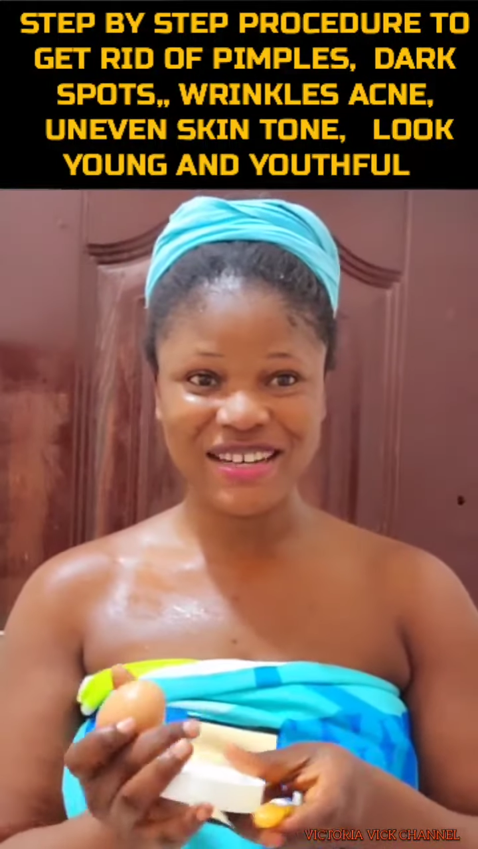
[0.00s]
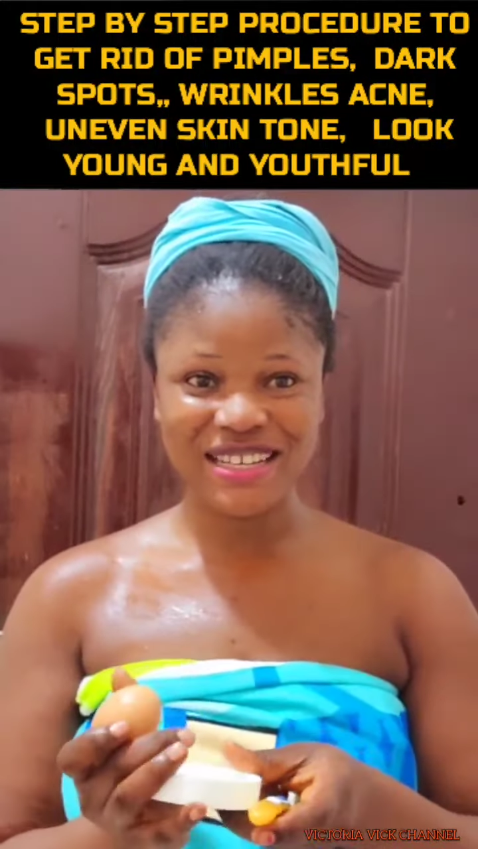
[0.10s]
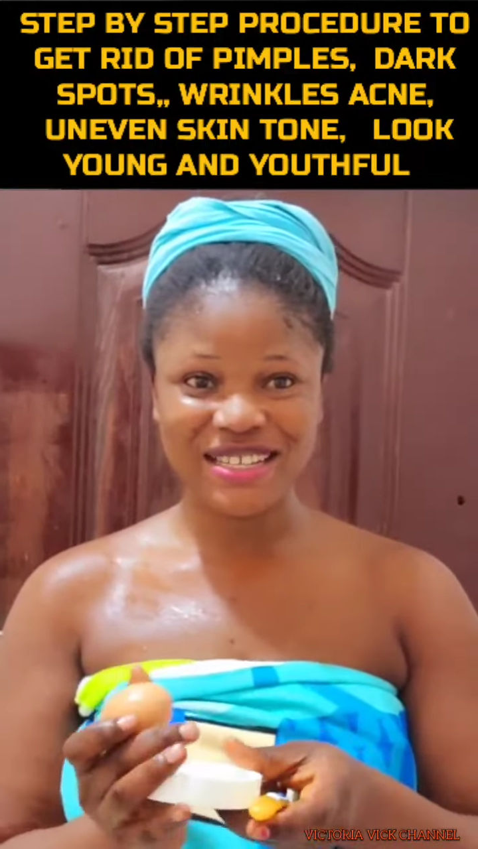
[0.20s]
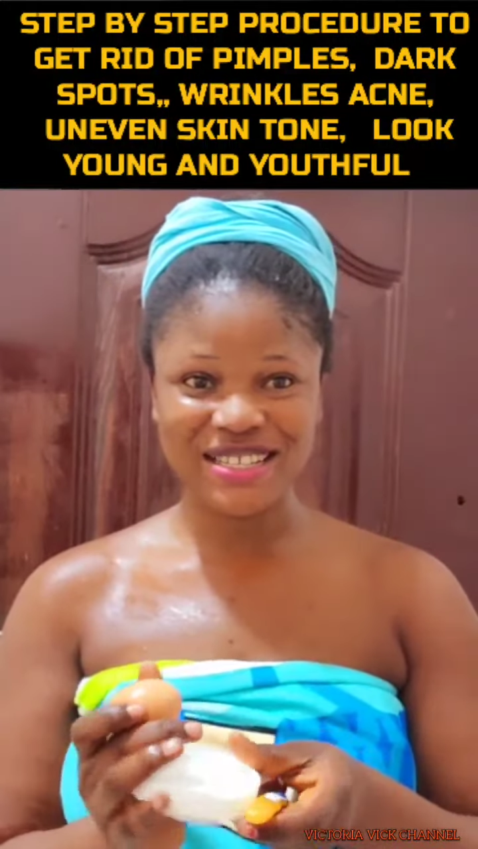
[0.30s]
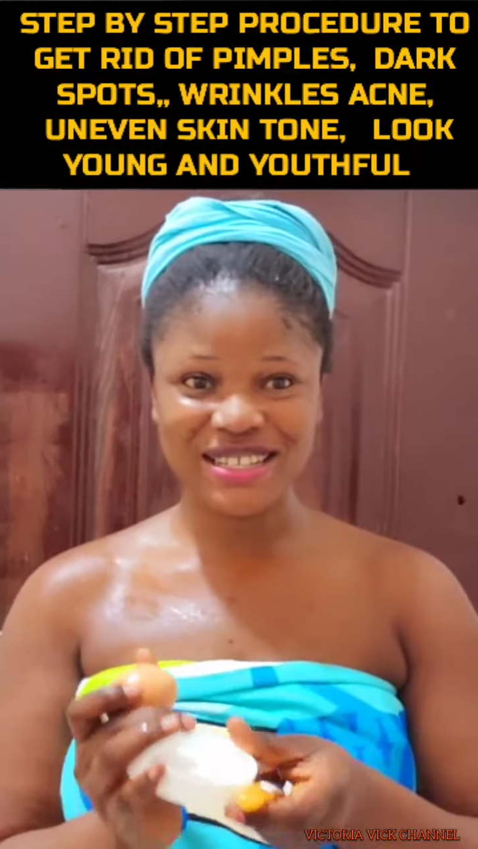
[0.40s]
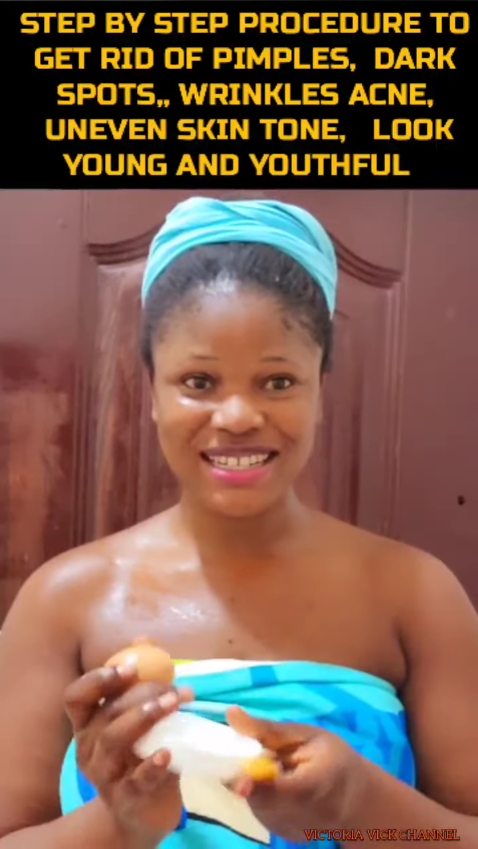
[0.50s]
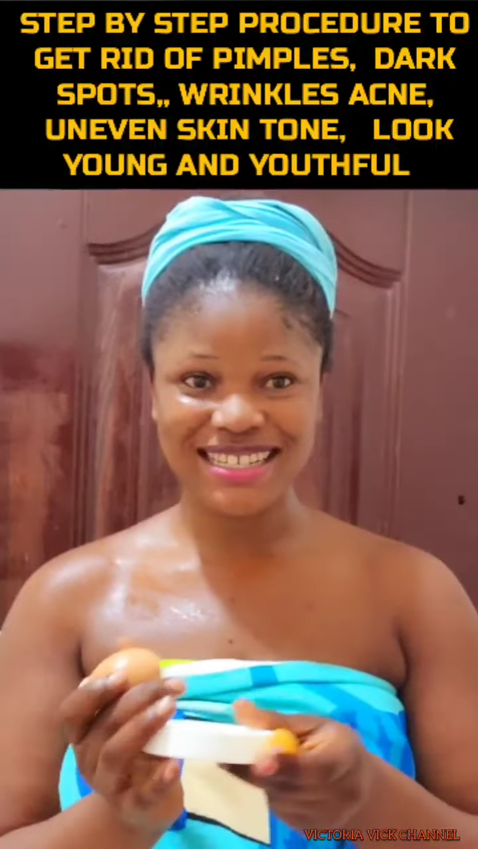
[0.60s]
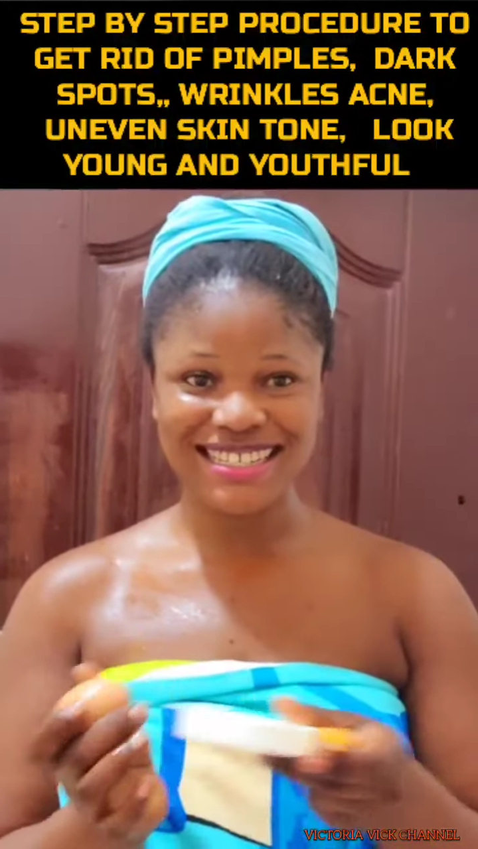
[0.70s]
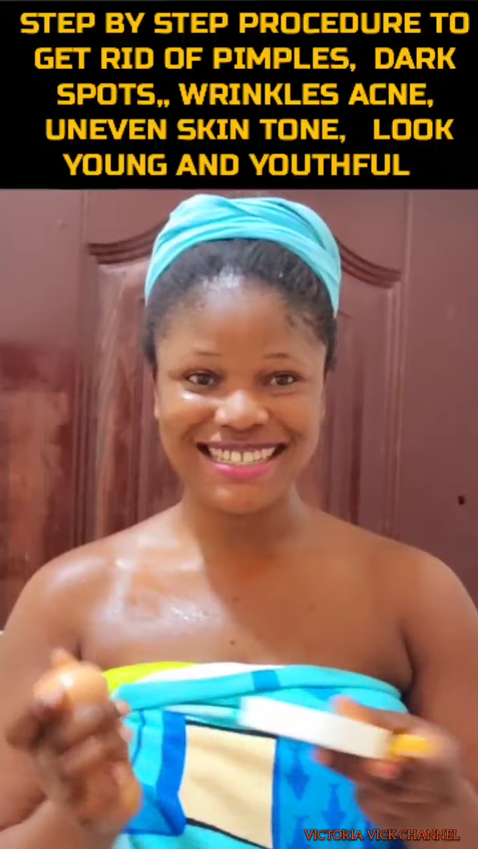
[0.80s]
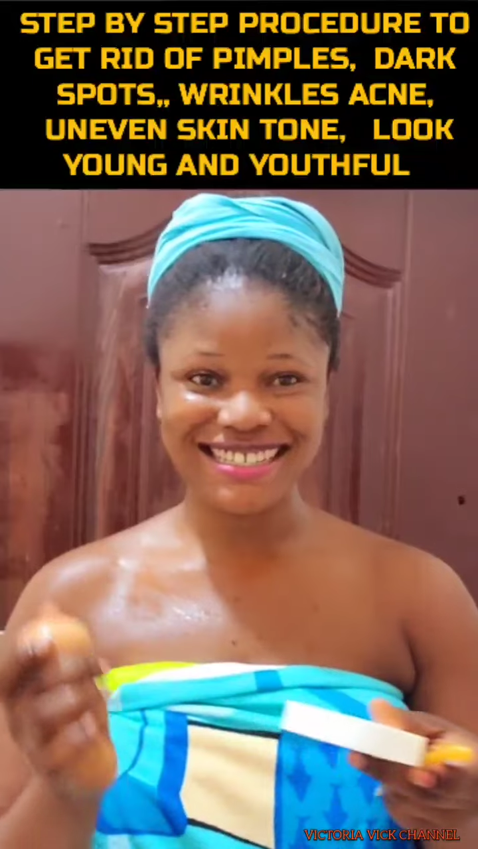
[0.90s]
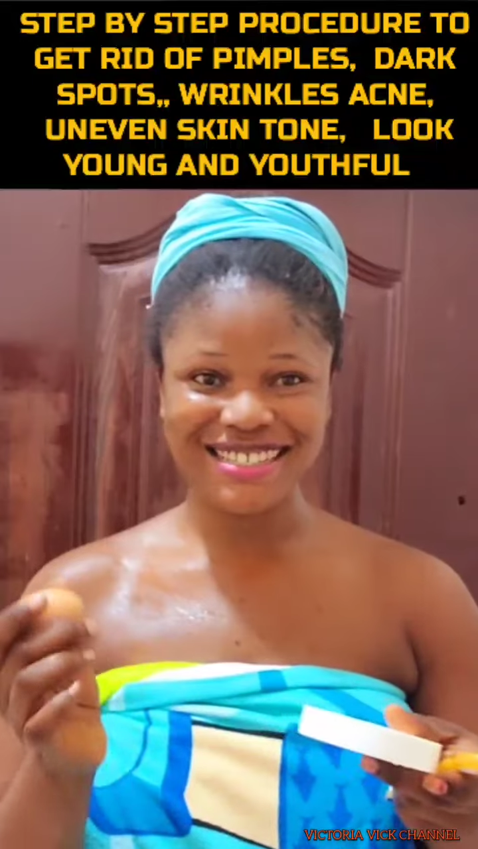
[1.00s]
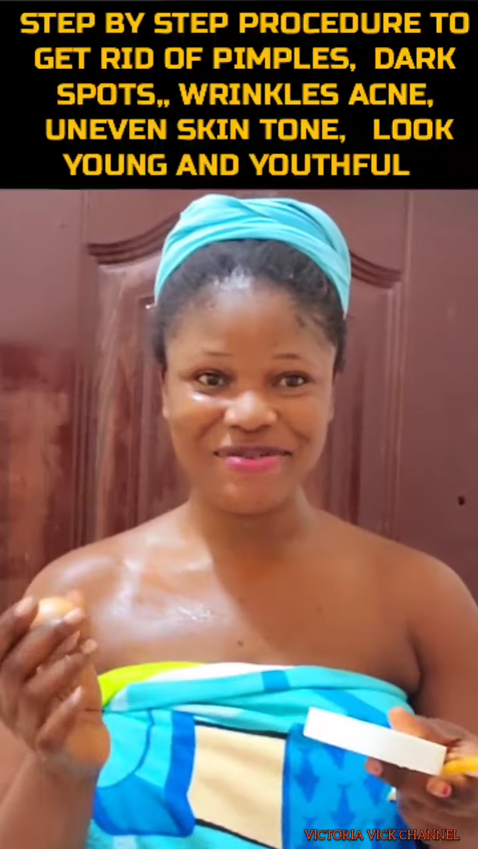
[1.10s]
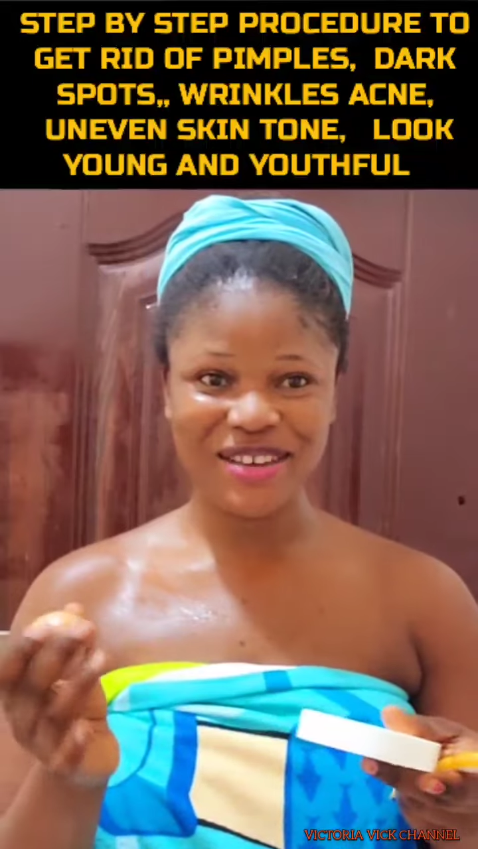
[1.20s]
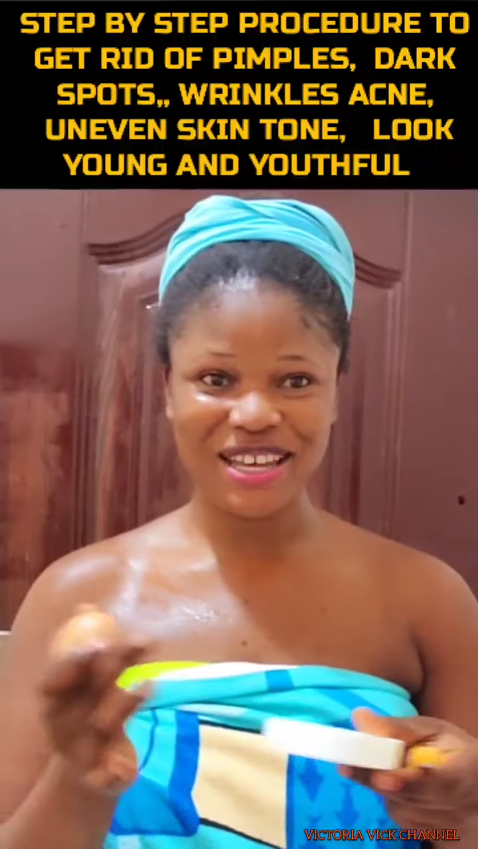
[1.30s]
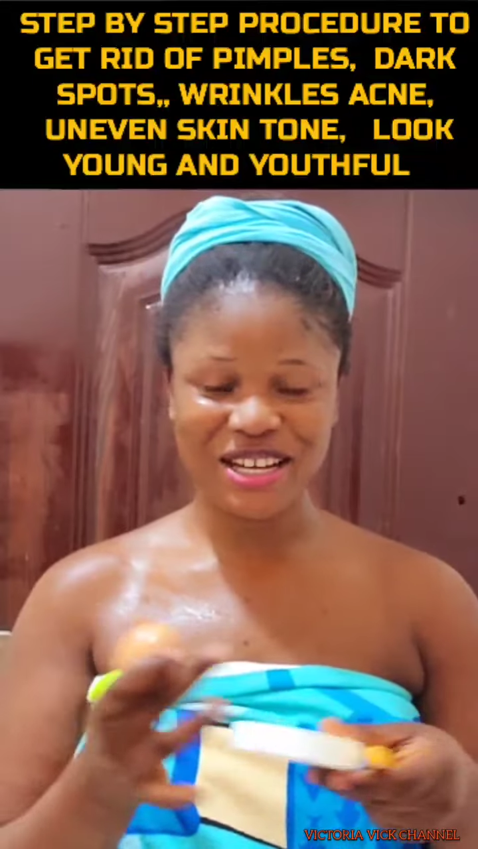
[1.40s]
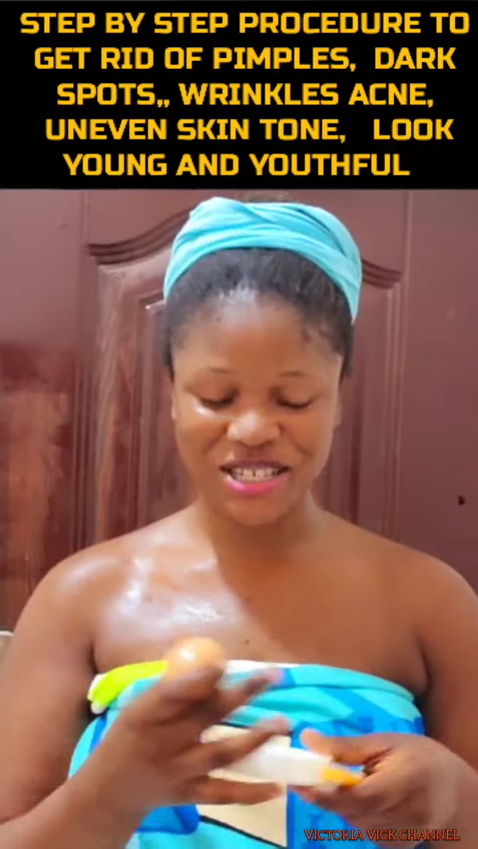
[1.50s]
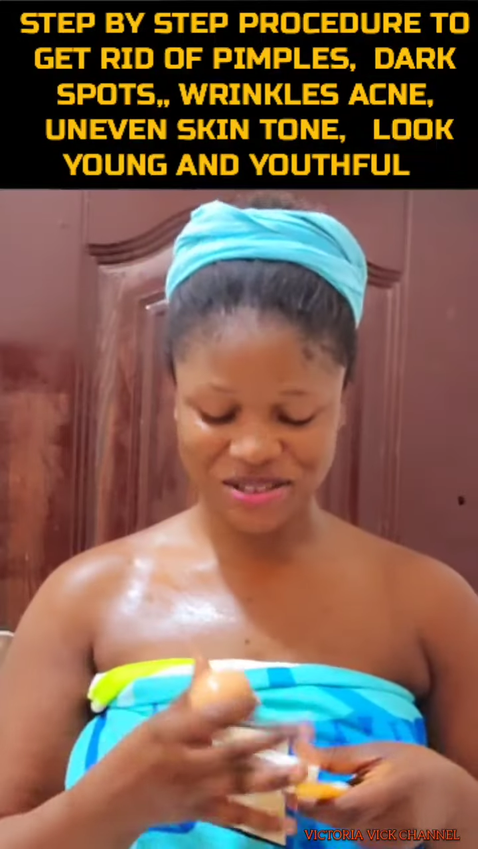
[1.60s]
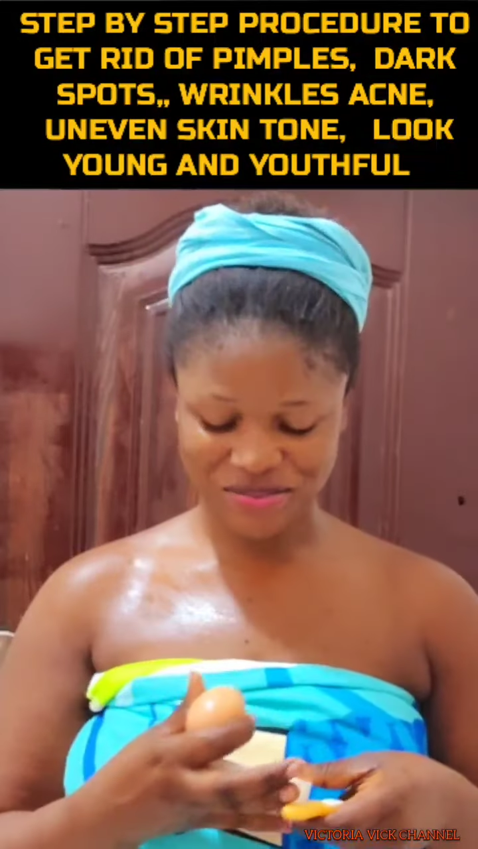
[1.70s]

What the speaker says: and turn on the notification